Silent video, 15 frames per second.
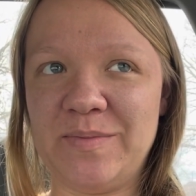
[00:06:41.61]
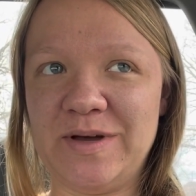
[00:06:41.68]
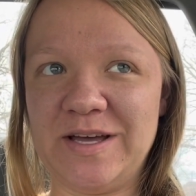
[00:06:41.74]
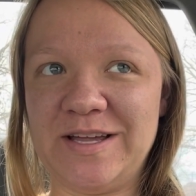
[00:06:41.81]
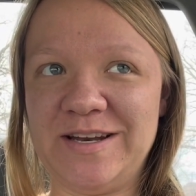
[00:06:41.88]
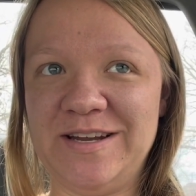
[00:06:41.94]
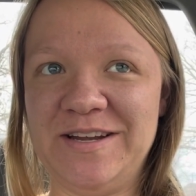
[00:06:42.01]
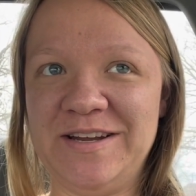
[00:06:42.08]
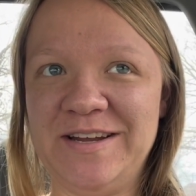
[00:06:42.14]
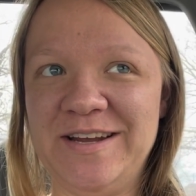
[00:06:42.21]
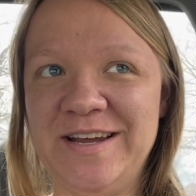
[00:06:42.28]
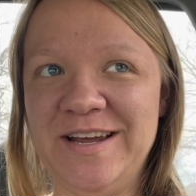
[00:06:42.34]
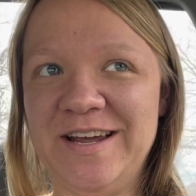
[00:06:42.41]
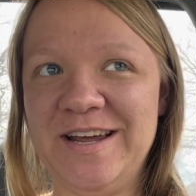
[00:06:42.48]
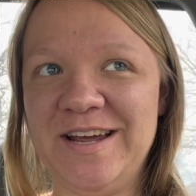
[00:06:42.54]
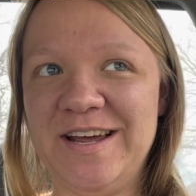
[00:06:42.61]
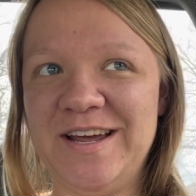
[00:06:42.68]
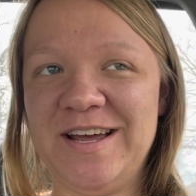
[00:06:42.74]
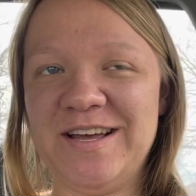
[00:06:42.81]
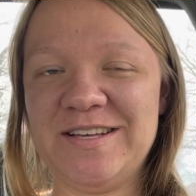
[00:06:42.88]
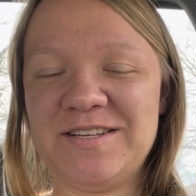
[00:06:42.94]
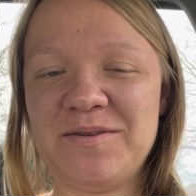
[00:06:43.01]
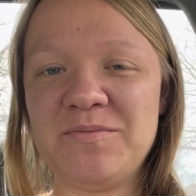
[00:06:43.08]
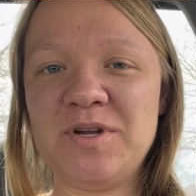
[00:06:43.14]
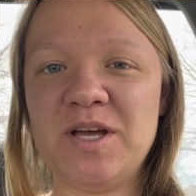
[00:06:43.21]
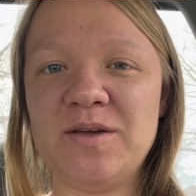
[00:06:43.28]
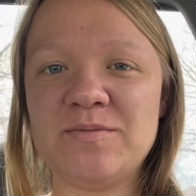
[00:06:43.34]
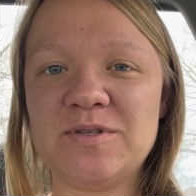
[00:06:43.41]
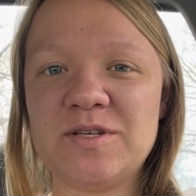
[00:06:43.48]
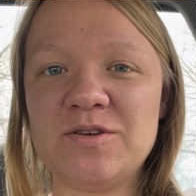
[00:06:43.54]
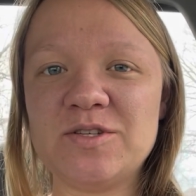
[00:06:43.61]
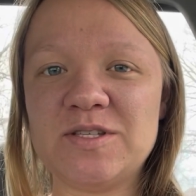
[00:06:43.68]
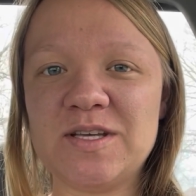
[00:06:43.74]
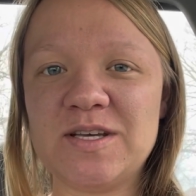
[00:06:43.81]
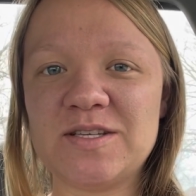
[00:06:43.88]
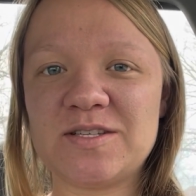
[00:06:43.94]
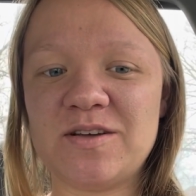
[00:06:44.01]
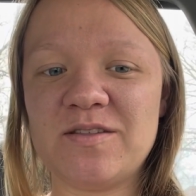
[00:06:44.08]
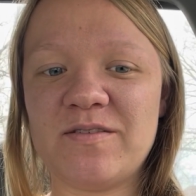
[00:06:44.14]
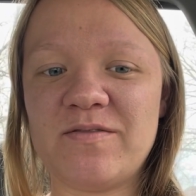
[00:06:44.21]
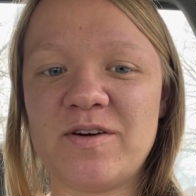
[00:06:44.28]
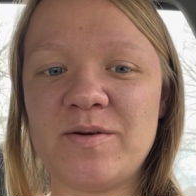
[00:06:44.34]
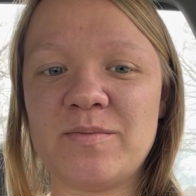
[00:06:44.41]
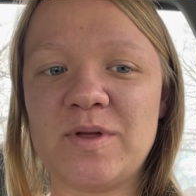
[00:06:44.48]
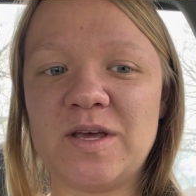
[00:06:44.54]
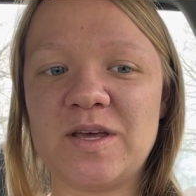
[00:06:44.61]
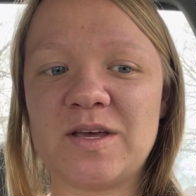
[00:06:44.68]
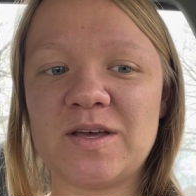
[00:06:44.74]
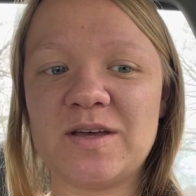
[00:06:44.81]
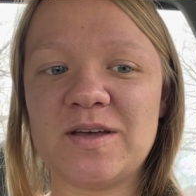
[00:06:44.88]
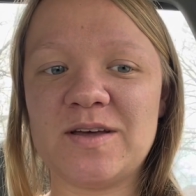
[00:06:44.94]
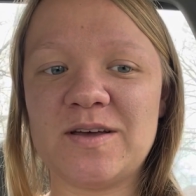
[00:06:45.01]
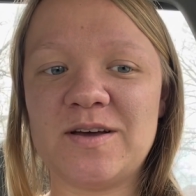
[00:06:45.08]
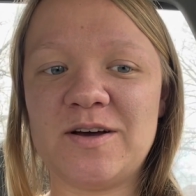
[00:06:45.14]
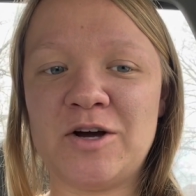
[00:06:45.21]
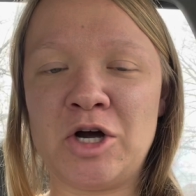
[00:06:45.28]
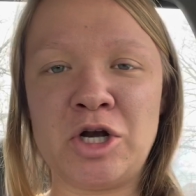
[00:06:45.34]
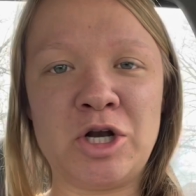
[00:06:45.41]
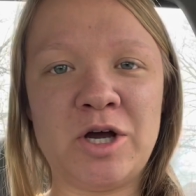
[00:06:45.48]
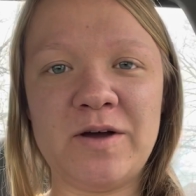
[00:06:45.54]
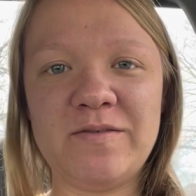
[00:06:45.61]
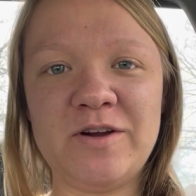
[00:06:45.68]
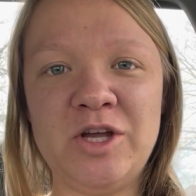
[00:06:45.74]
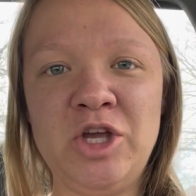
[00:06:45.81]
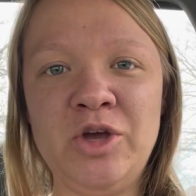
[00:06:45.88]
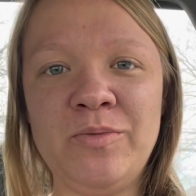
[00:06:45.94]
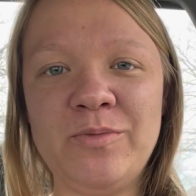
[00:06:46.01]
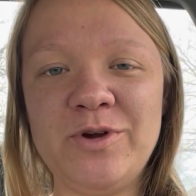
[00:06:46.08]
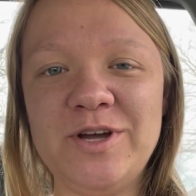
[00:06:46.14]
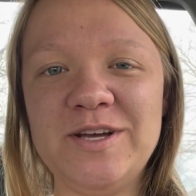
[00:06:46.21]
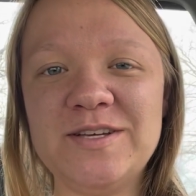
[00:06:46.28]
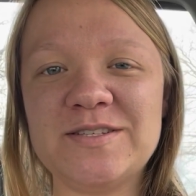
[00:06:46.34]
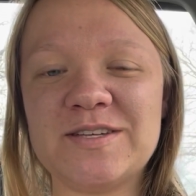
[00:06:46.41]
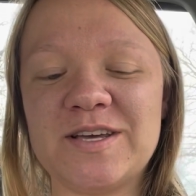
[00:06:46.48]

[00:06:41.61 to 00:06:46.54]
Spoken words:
But sometimes those things on the farm like are not very humorous.